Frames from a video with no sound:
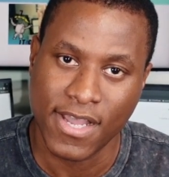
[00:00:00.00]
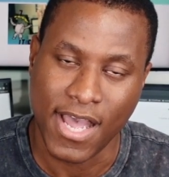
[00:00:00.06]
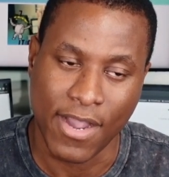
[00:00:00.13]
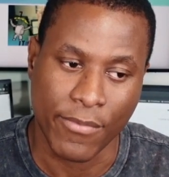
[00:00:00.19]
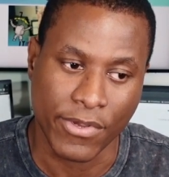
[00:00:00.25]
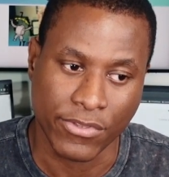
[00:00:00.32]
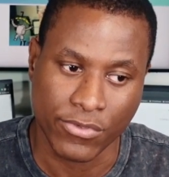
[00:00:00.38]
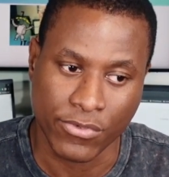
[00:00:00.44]
I
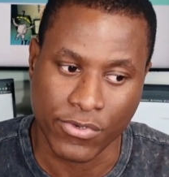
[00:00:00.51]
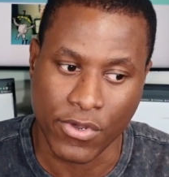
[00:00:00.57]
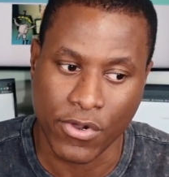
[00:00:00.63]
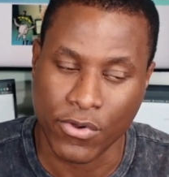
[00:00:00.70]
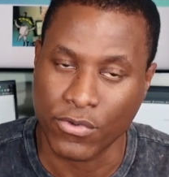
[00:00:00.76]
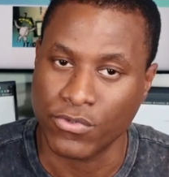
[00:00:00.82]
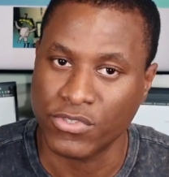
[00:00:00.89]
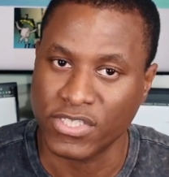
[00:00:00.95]
went through the
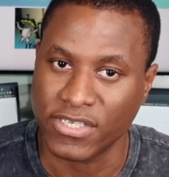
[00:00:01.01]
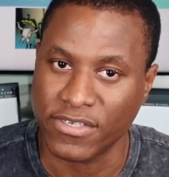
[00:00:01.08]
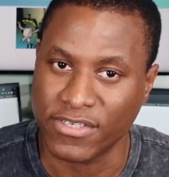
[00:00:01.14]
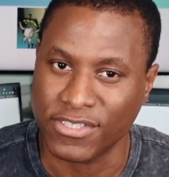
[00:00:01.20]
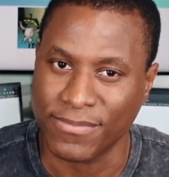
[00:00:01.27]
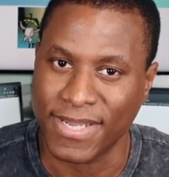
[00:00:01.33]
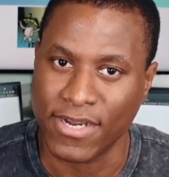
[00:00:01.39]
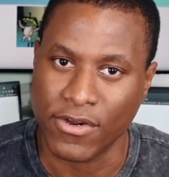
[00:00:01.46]
whole
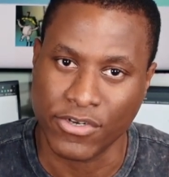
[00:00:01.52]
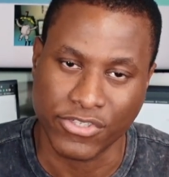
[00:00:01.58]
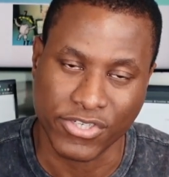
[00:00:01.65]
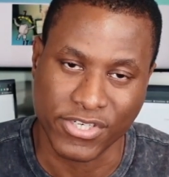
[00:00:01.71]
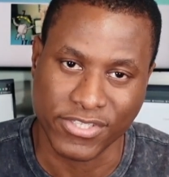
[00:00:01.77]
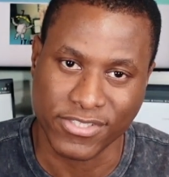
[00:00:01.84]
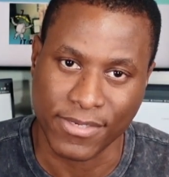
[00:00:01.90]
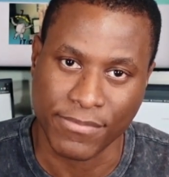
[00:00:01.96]
series, about
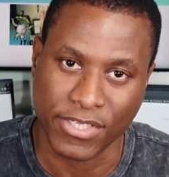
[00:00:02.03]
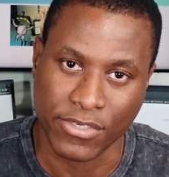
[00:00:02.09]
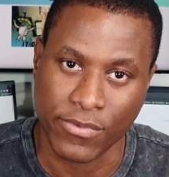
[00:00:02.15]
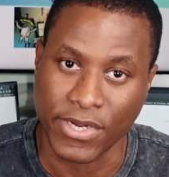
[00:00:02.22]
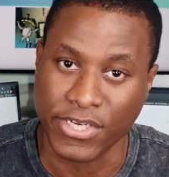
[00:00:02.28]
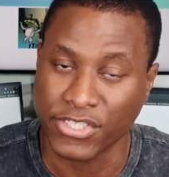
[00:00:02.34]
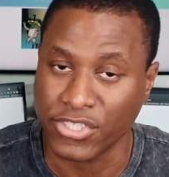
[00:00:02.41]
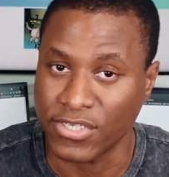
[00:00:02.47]
100 and something
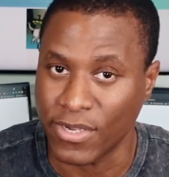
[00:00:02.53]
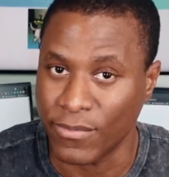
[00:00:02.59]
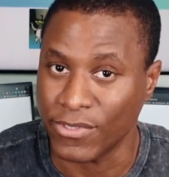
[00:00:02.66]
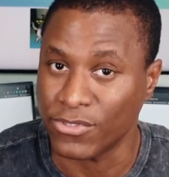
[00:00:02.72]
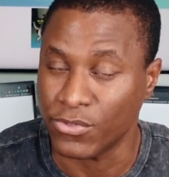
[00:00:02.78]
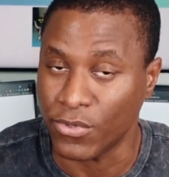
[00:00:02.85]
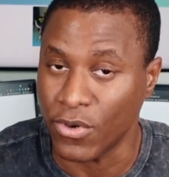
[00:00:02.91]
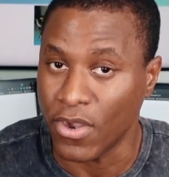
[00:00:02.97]
questions. I
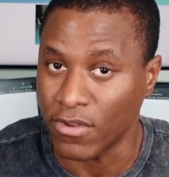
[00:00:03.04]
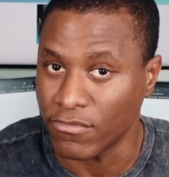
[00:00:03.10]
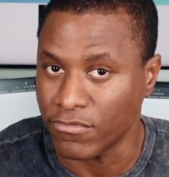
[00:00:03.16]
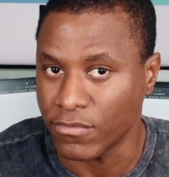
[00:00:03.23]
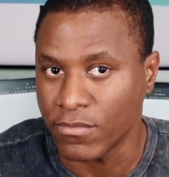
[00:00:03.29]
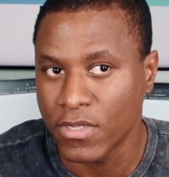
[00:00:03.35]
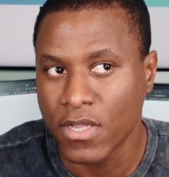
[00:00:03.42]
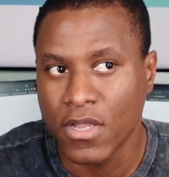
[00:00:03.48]
went through all of
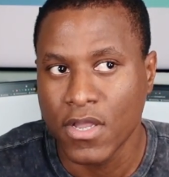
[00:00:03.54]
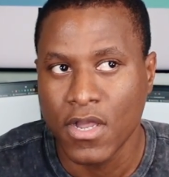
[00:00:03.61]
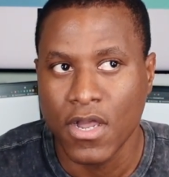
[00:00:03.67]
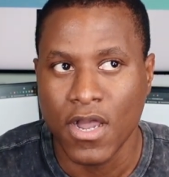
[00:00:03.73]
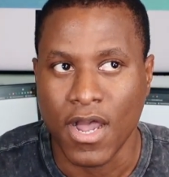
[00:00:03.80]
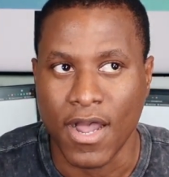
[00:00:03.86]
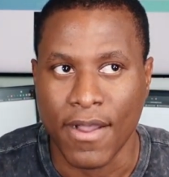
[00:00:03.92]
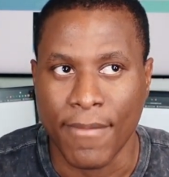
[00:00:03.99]

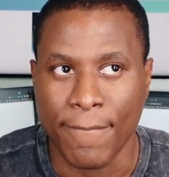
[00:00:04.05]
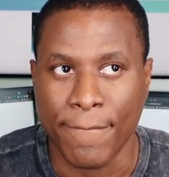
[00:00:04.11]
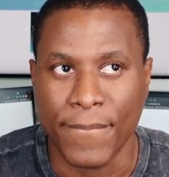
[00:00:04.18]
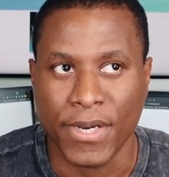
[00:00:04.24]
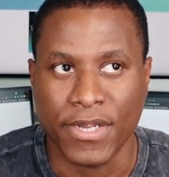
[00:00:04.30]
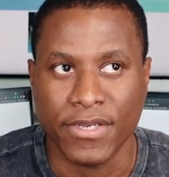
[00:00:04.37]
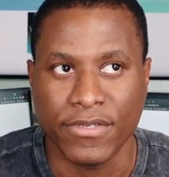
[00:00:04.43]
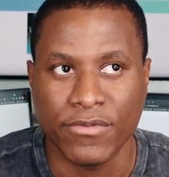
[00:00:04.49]
them.
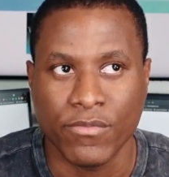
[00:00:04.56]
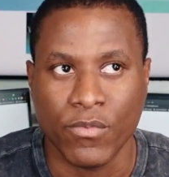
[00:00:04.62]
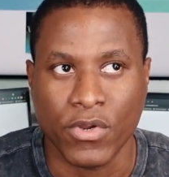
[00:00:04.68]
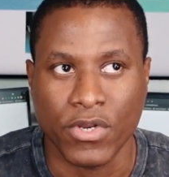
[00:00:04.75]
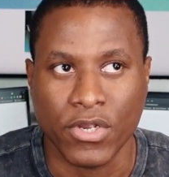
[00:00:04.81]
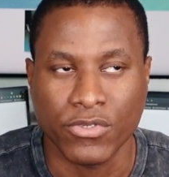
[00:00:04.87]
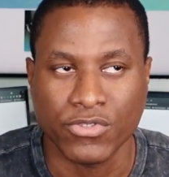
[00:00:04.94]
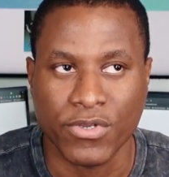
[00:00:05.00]
But
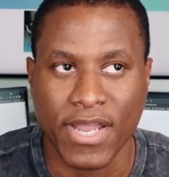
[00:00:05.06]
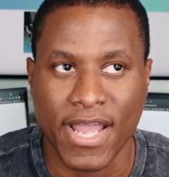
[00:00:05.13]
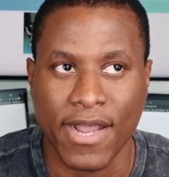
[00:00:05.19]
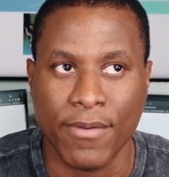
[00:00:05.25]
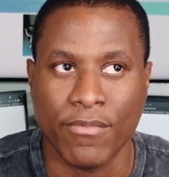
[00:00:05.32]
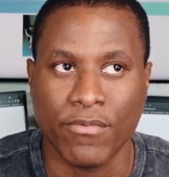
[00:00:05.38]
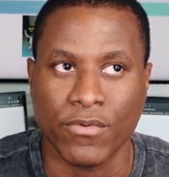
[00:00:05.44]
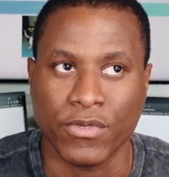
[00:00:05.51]
what also
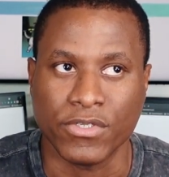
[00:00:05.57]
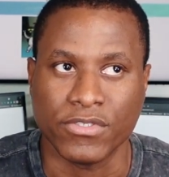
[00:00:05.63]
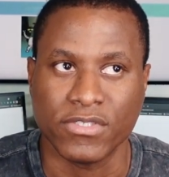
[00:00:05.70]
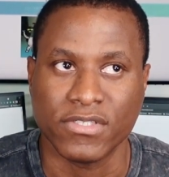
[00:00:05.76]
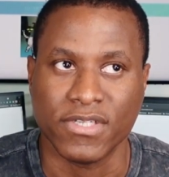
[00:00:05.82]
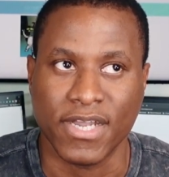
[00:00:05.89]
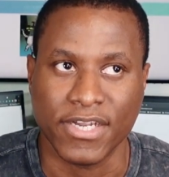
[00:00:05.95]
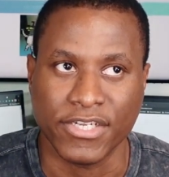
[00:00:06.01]
helped
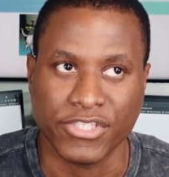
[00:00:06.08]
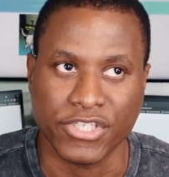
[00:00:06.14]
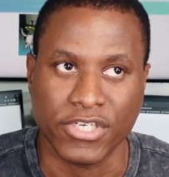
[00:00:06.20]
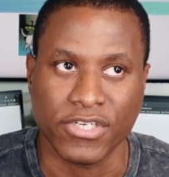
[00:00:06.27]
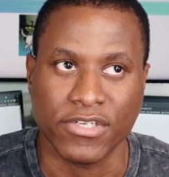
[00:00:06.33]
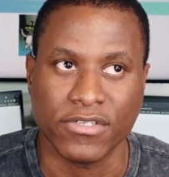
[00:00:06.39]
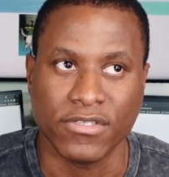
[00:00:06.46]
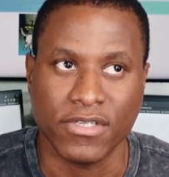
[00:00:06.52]
was the
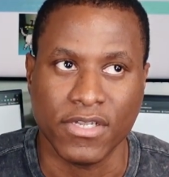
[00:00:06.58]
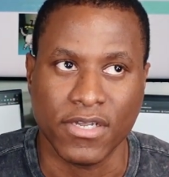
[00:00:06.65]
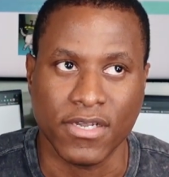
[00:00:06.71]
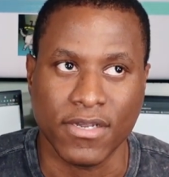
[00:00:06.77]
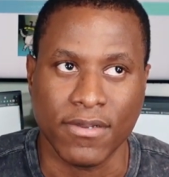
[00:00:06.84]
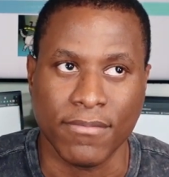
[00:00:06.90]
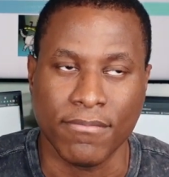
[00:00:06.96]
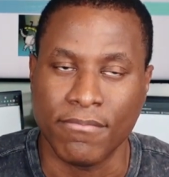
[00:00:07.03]
Azure
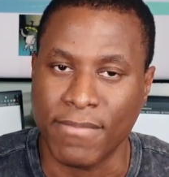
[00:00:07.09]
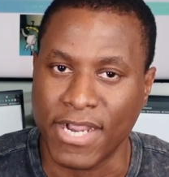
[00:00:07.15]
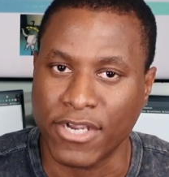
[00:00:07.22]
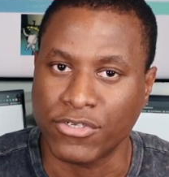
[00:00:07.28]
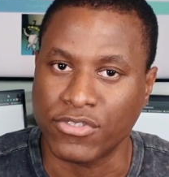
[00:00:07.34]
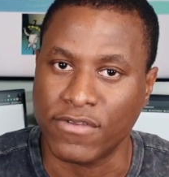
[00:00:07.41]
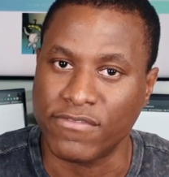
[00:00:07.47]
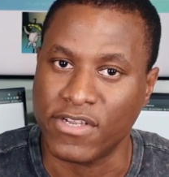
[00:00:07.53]

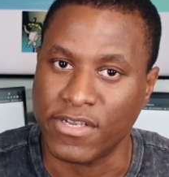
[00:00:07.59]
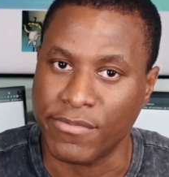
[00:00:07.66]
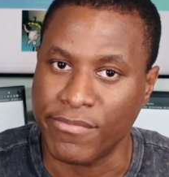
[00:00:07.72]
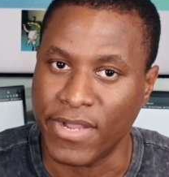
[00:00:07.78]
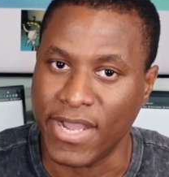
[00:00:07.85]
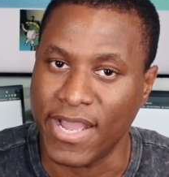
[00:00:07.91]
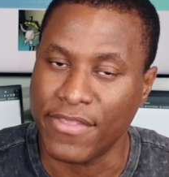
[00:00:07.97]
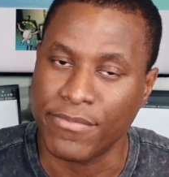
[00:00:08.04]
Microsoft Learning
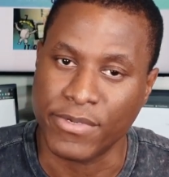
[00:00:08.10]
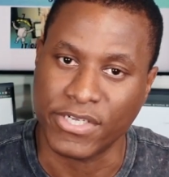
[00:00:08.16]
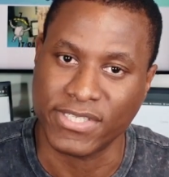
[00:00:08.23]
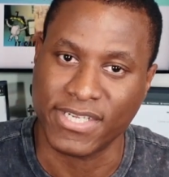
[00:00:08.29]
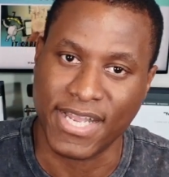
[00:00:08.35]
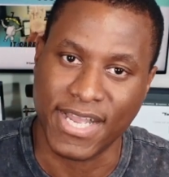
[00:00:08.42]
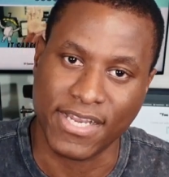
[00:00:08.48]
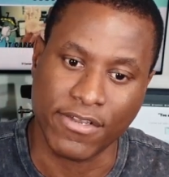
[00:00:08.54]
Path, because
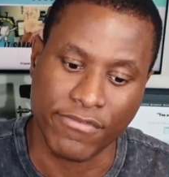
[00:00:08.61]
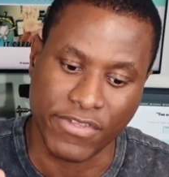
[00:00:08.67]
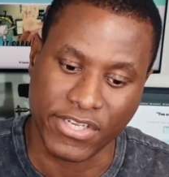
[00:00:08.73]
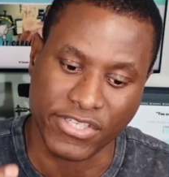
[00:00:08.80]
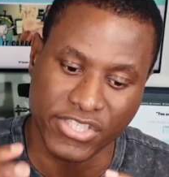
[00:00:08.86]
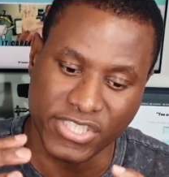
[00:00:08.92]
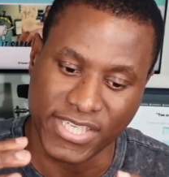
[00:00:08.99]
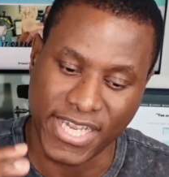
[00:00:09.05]
at the end of
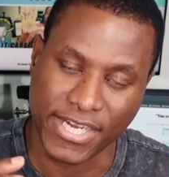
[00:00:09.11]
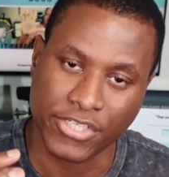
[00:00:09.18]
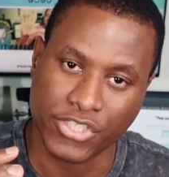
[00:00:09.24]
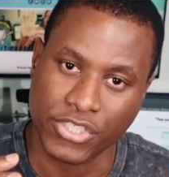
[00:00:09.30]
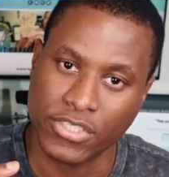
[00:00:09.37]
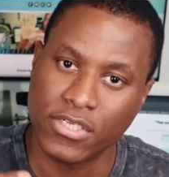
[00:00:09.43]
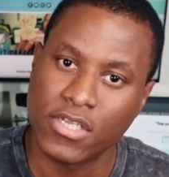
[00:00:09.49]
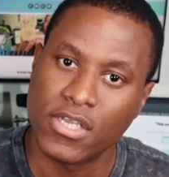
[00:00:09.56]
each
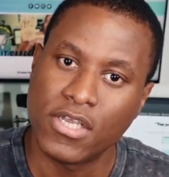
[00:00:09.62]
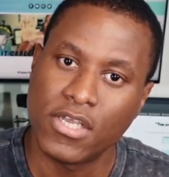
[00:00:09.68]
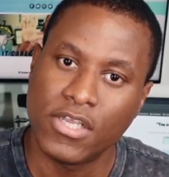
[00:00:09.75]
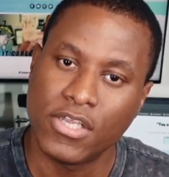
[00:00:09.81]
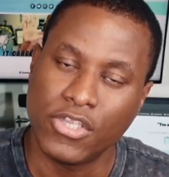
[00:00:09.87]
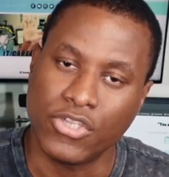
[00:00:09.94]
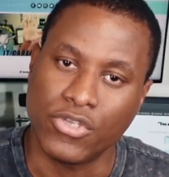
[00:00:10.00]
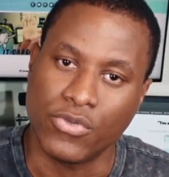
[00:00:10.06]
section,
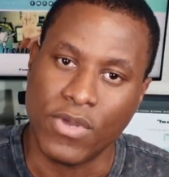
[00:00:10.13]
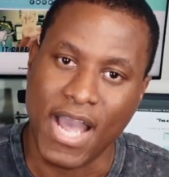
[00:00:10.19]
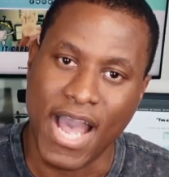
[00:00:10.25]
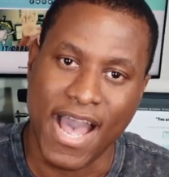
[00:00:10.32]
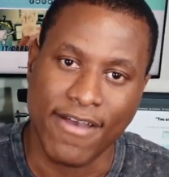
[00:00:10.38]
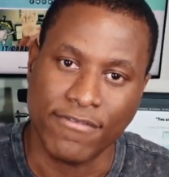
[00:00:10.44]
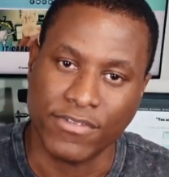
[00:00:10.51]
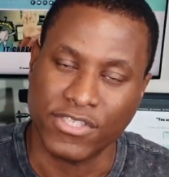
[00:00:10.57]
you
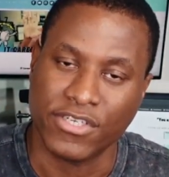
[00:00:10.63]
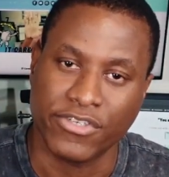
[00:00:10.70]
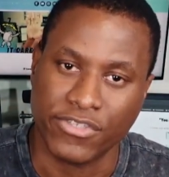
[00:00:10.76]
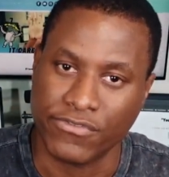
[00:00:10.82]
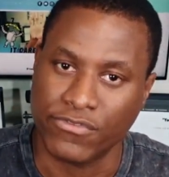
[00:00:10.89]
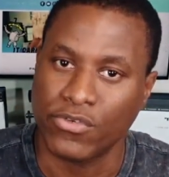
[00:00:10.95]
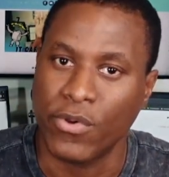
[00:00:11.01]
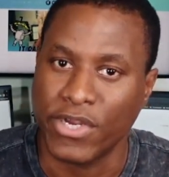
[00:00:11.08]
have a series
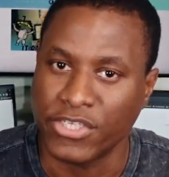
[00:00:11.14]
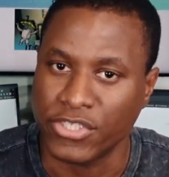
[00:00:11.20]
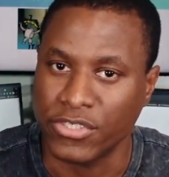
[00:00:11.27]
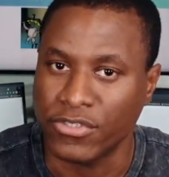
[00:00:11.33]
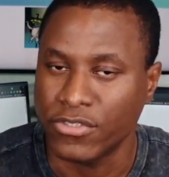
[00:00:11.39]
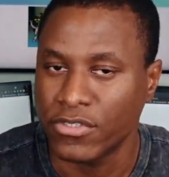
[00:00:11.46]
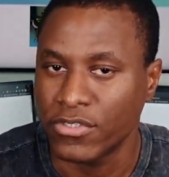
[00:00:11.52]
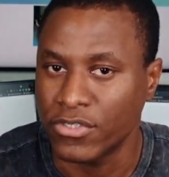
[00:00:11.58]
of
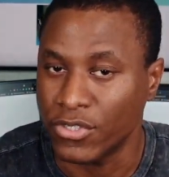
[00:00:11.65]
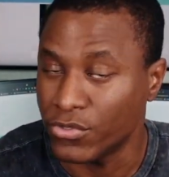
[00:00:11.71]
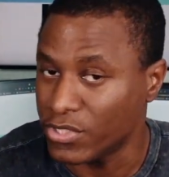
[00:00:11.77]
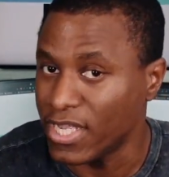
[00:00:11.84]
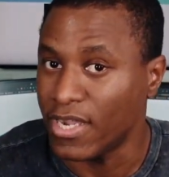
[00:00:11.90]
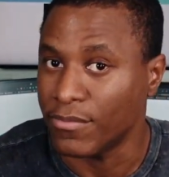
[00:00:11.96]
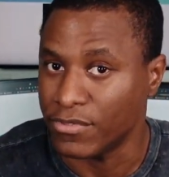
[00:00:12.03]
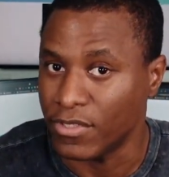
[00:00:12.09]
questions.
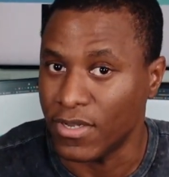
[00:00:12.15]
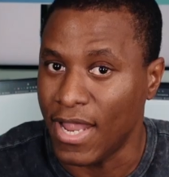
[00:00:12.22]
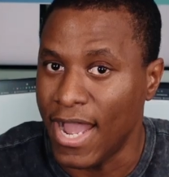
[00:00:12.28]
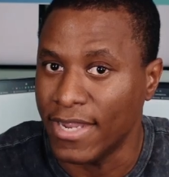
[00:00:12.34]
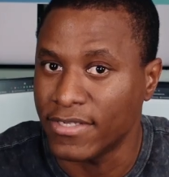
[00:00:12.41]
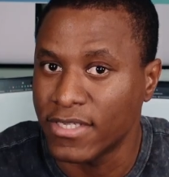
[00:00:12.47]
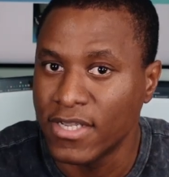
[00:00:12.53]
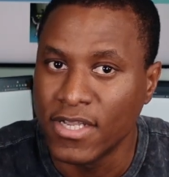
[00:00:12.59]
Those helped a
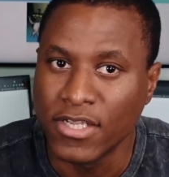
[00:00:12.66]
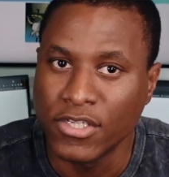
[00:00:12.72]
lot.